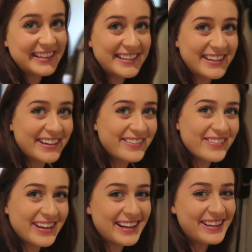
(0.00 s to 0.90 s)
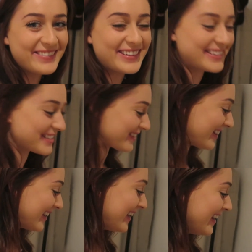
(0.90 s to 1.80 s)
I really want to
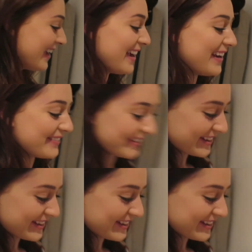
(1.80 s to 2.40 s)
try and